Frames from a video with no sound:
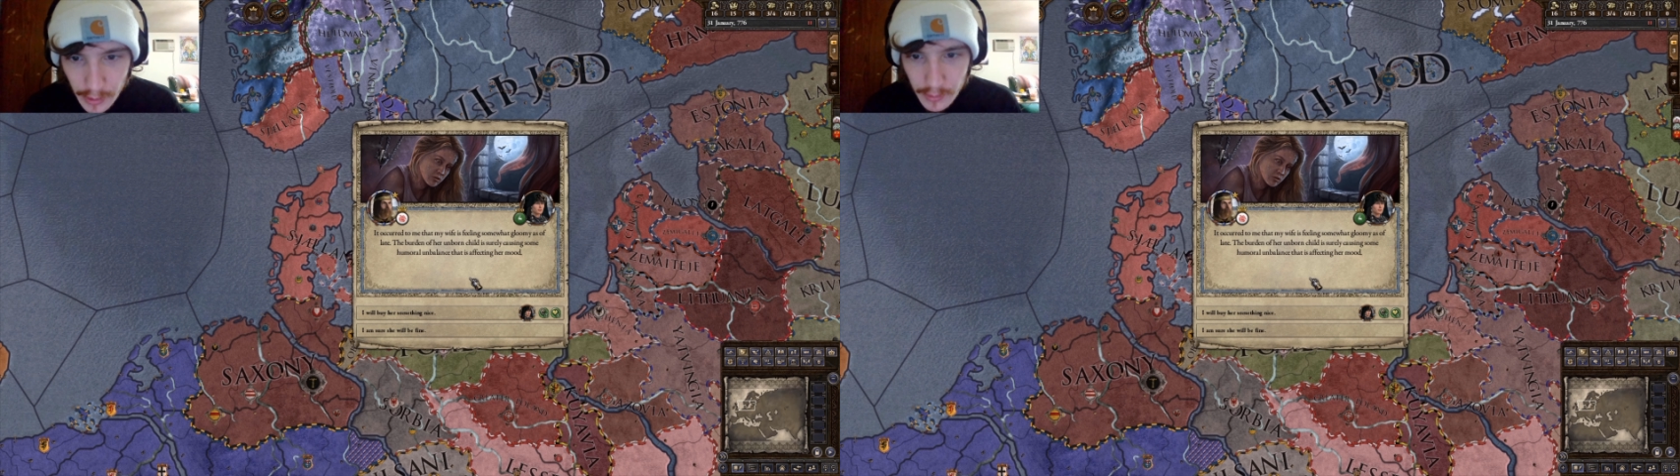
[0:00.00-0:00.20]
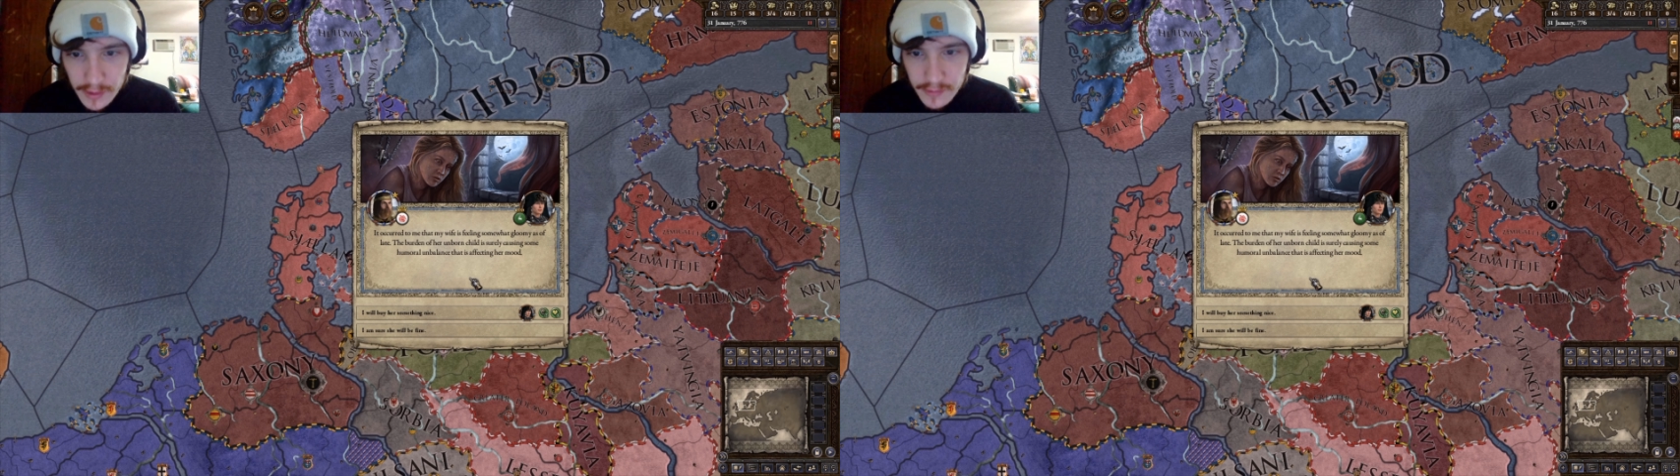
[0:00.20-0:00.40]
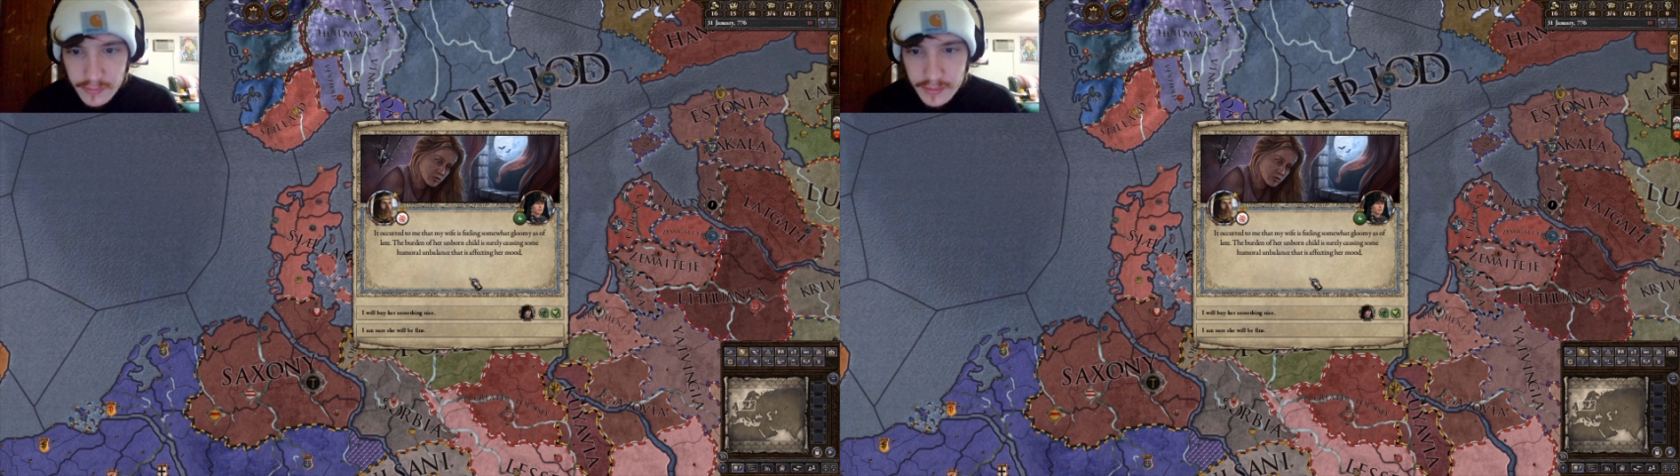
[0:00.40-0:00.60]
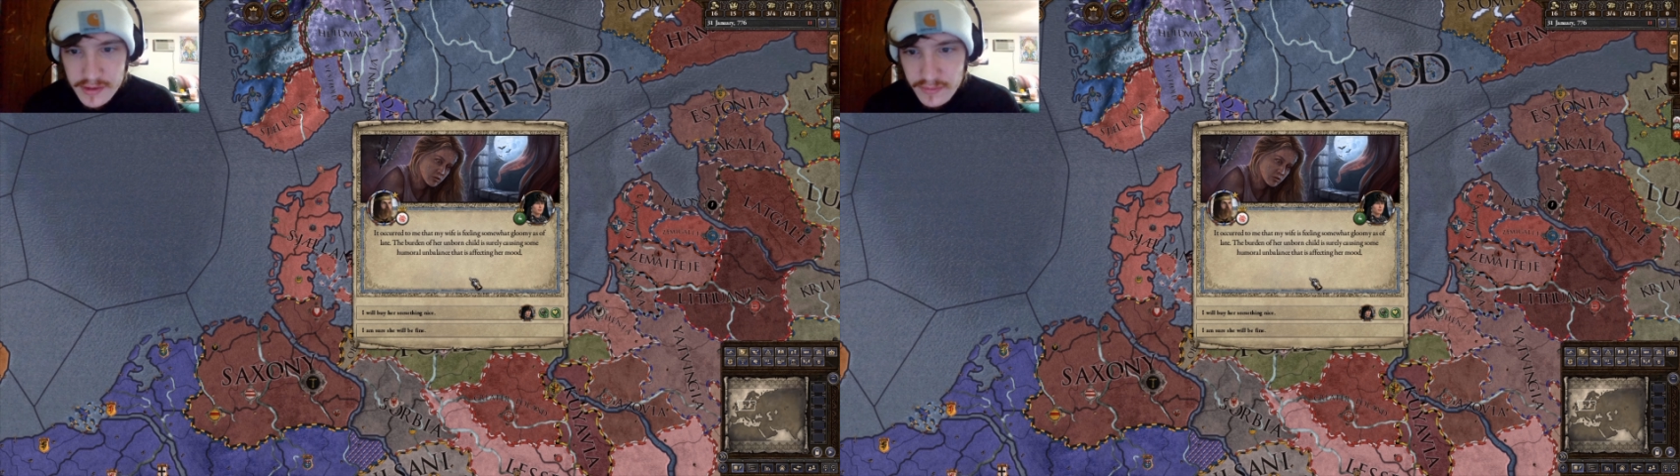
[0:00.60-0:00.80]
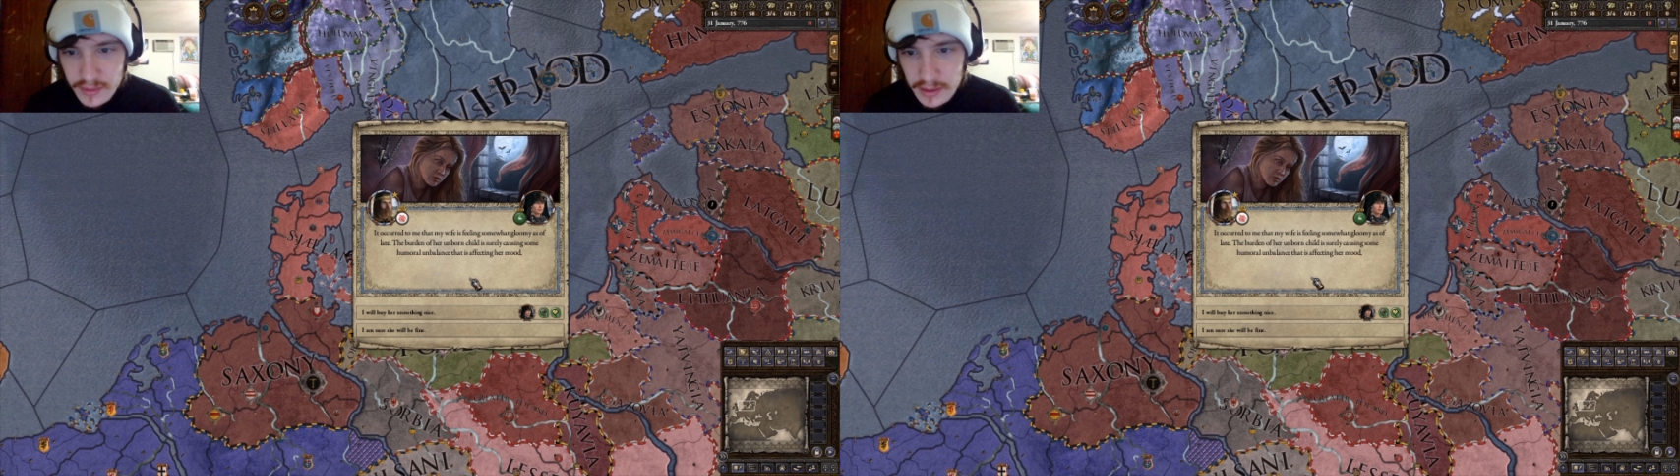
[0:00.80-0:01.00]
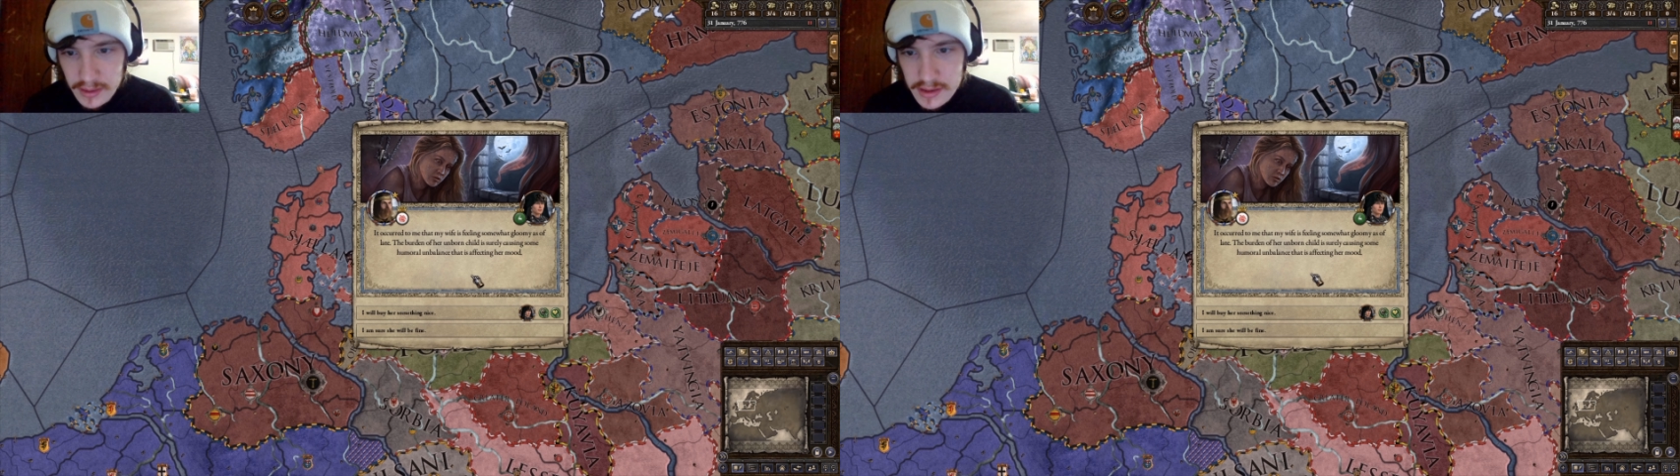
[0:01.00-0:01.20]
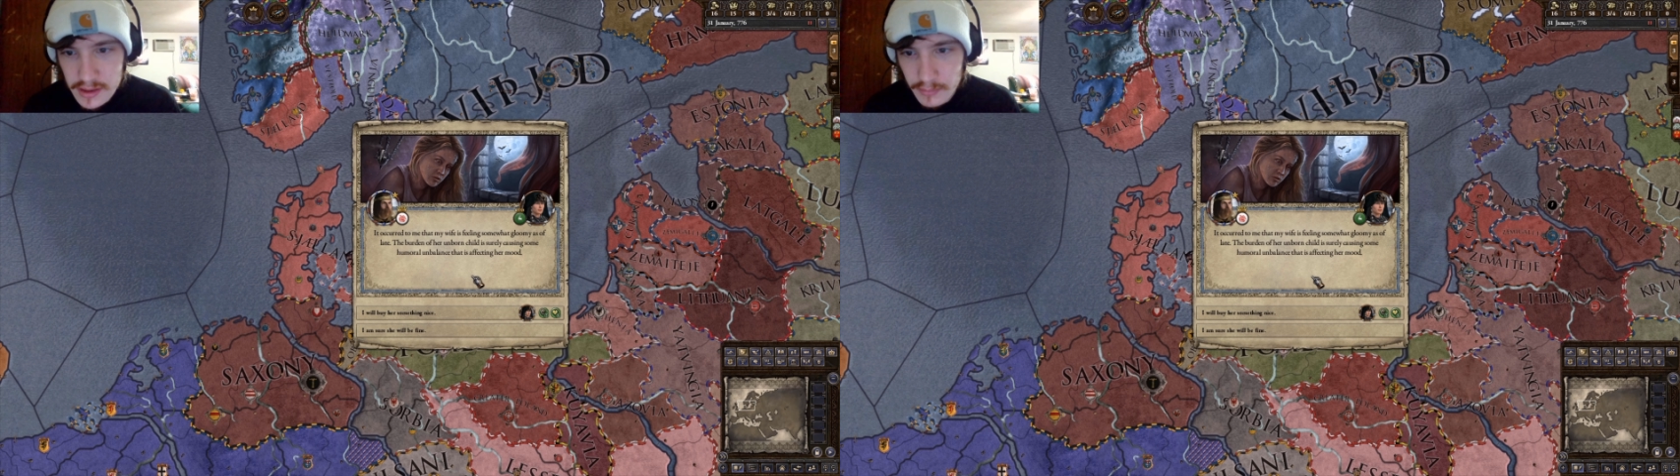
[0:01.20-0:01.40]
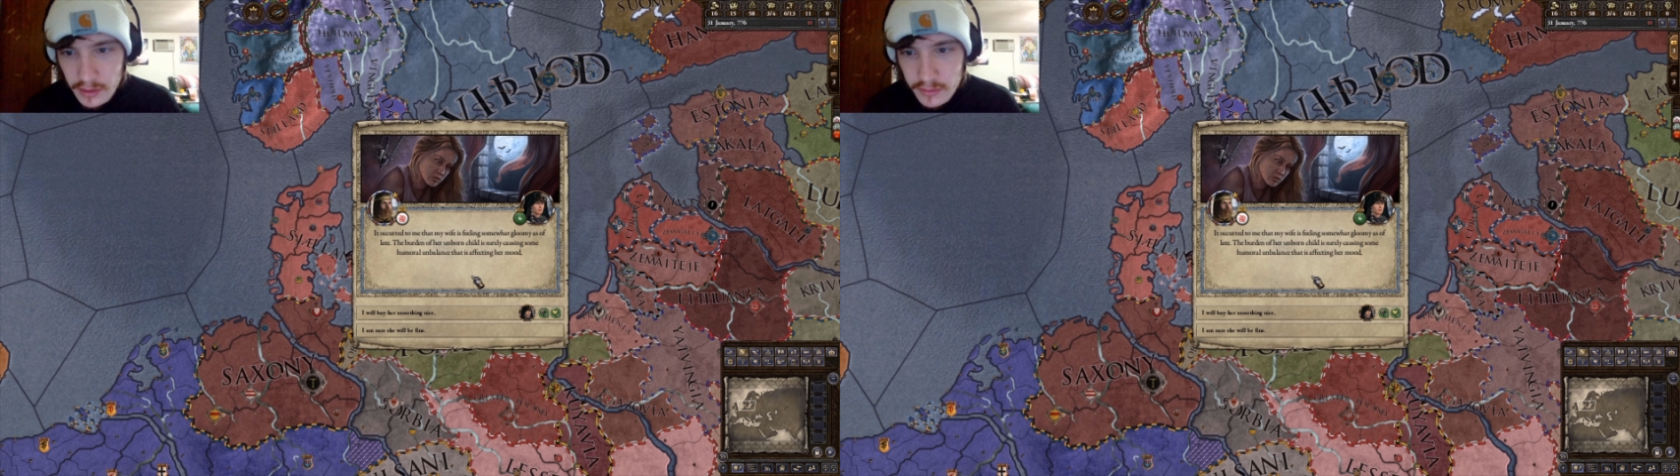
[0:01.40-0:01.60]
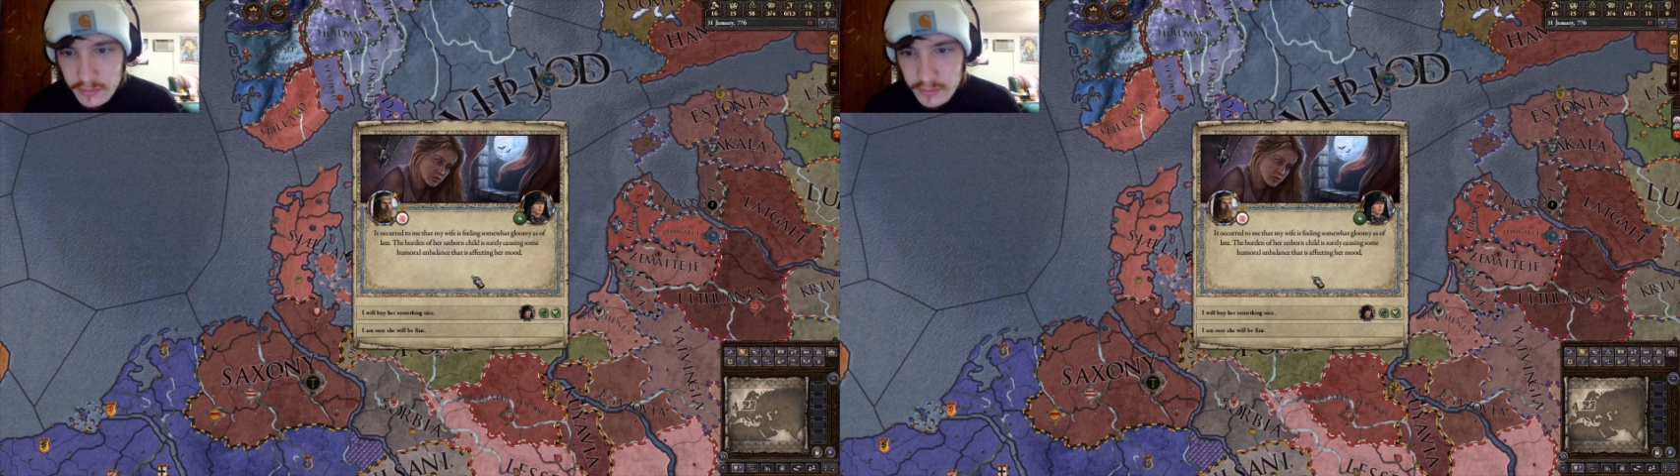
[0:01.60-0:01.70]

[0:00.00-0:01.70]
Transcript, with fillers: wife is feeling somewhat